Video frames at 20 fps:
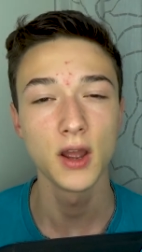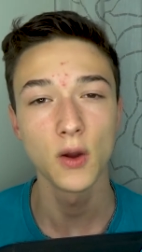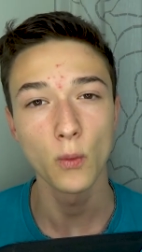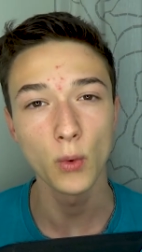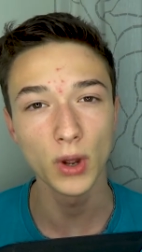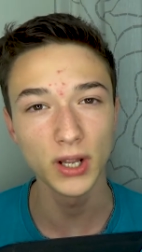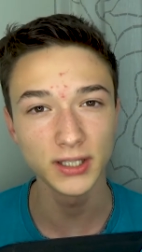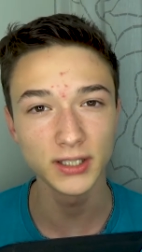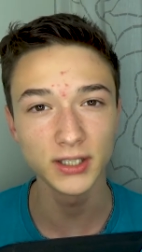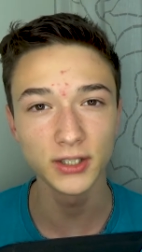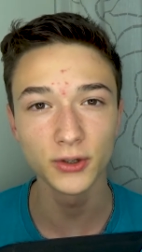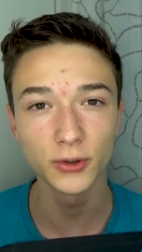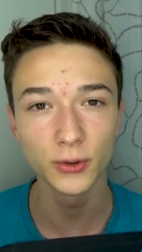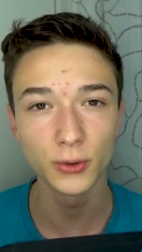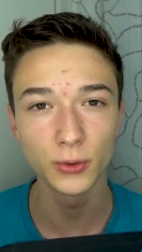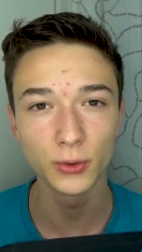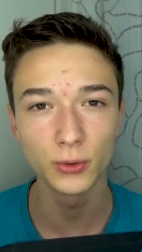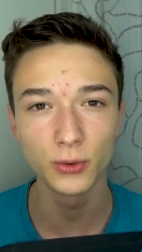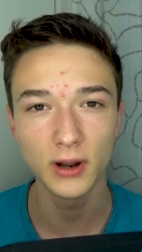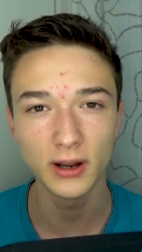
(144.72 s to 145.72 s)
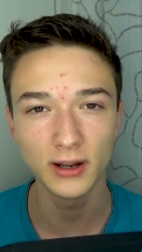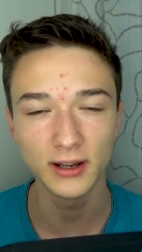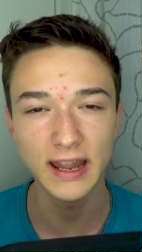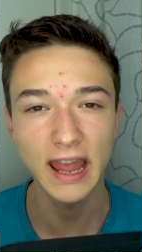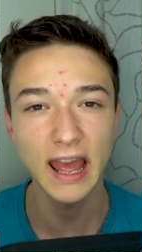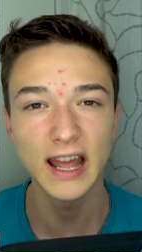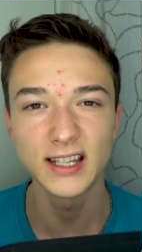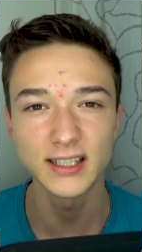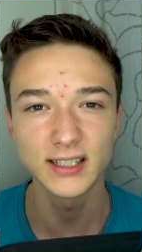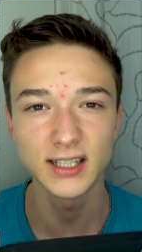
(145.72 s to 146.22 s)
when you
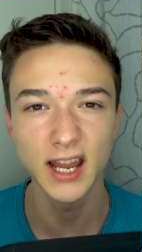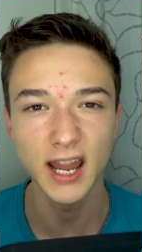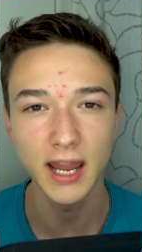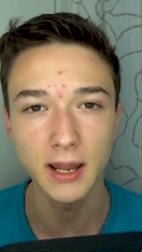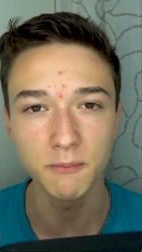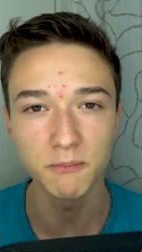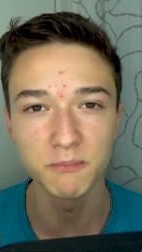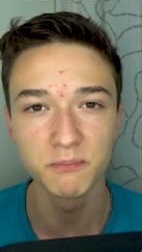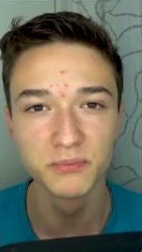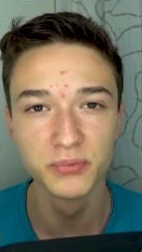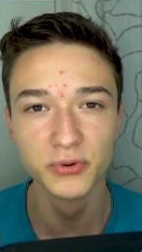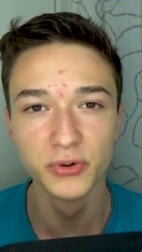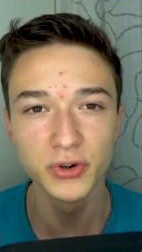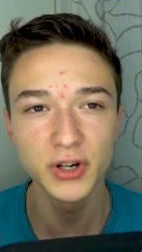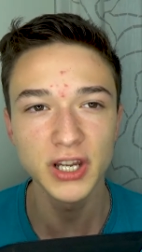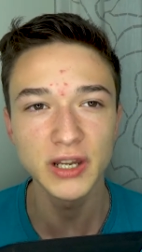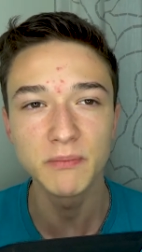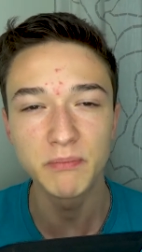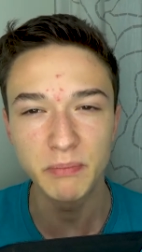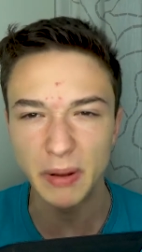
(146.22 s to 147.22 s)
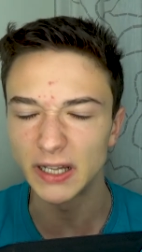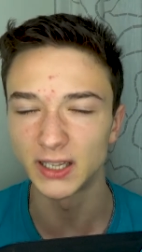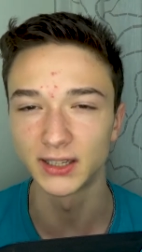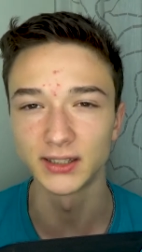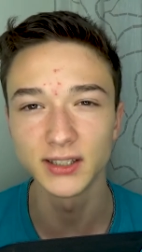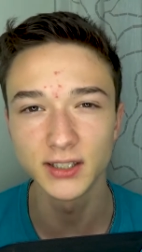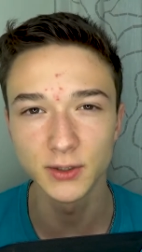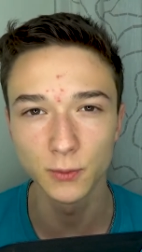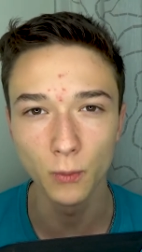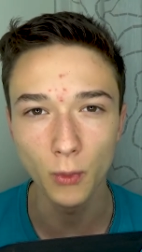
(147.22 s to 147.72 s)
get a
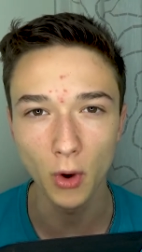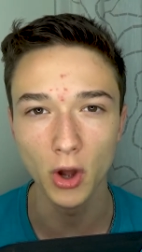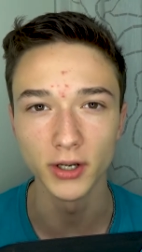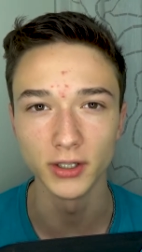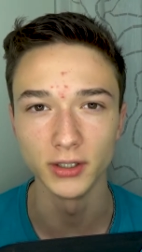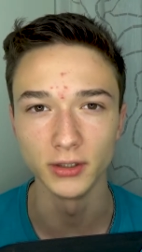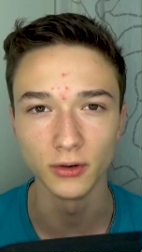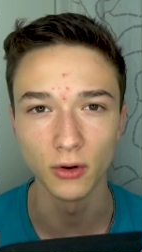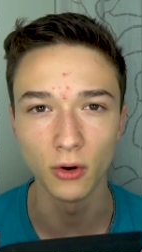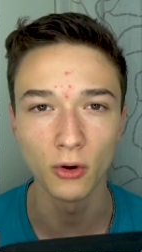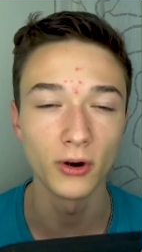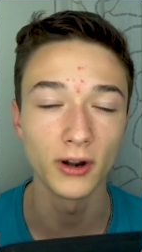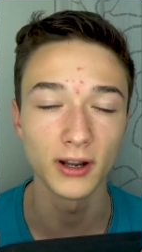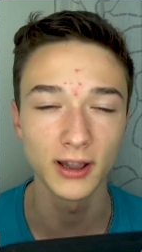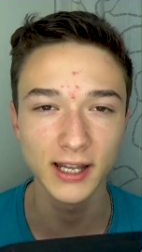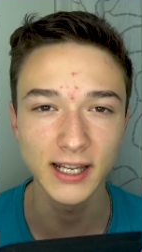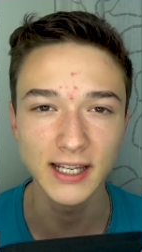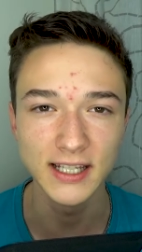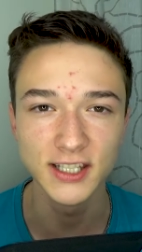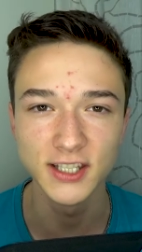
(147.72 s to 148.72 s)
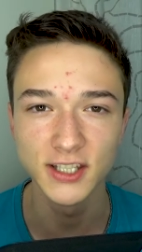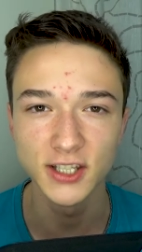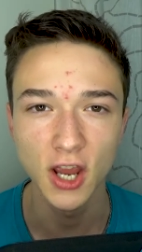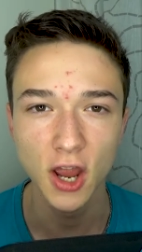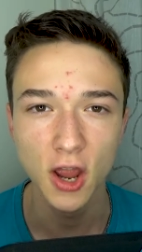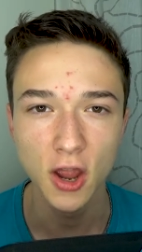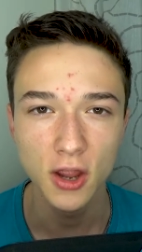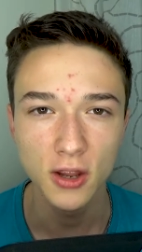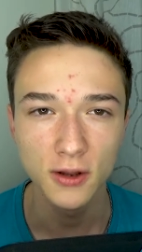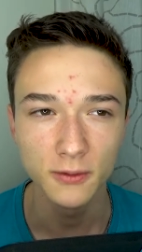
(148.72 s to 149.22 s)
pre-built one, or at least
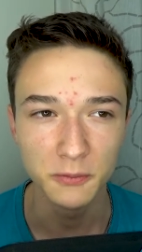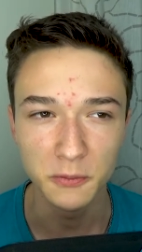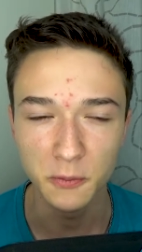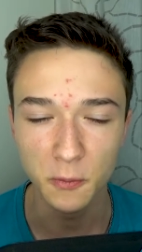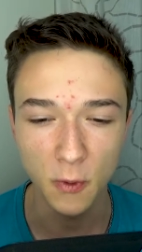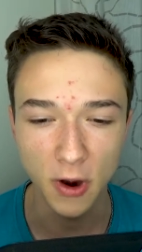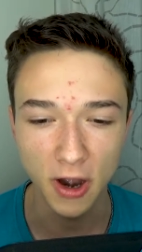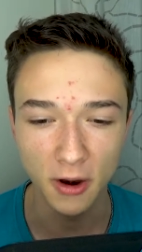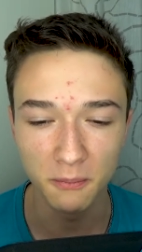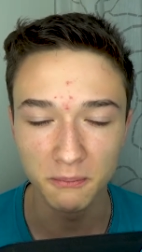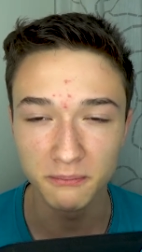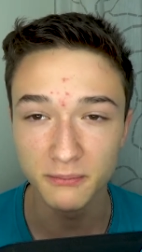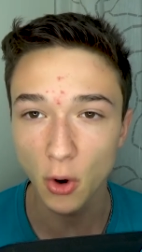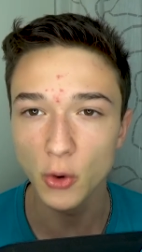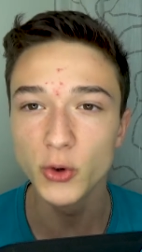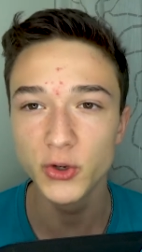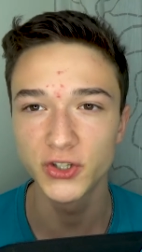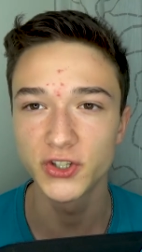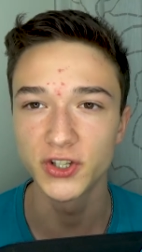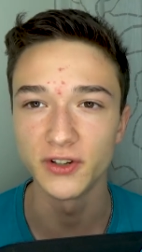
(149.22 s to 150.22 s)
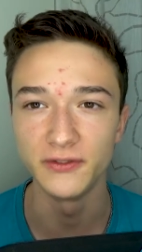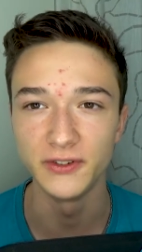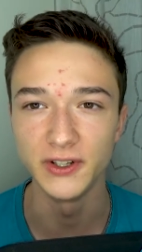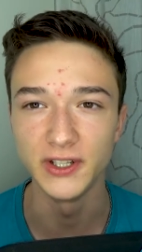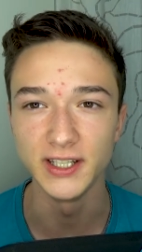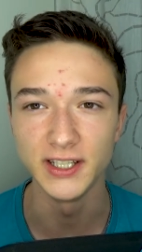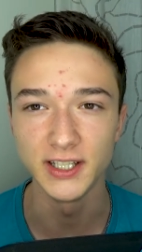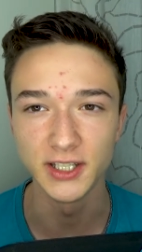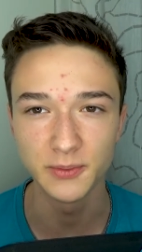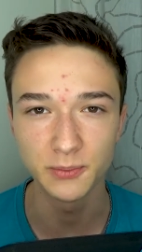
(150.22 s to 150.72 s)
where most of
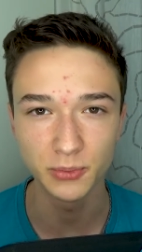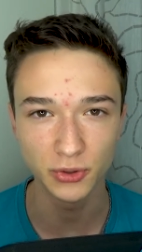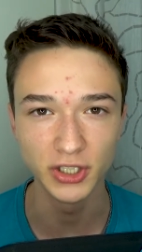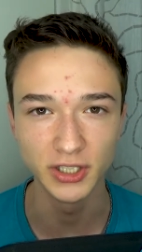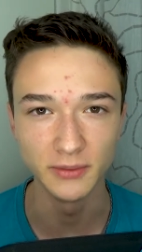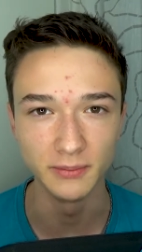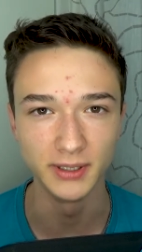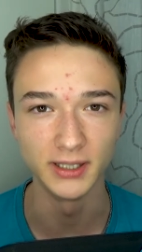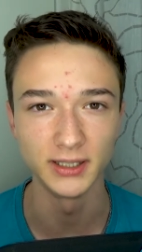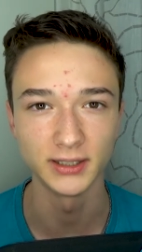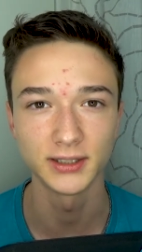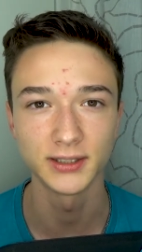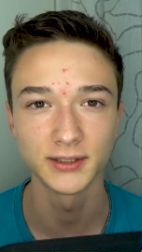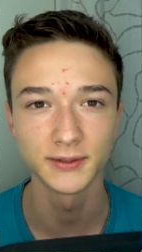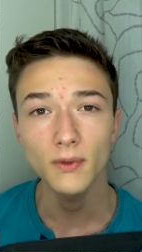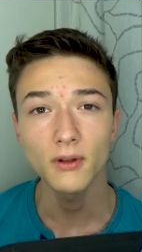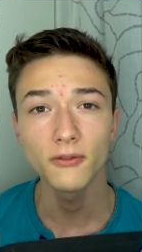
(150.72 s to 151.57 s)
it is pre-built.